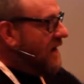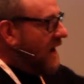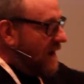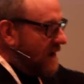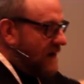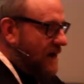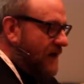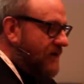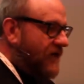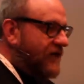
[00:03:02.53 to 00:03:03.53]

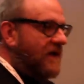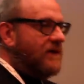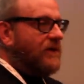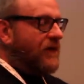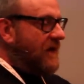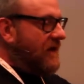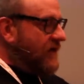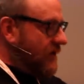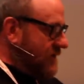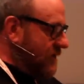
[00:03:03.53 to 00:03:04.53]
and the second thing
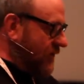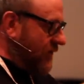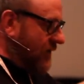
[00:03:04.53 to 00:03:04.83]
is, of course,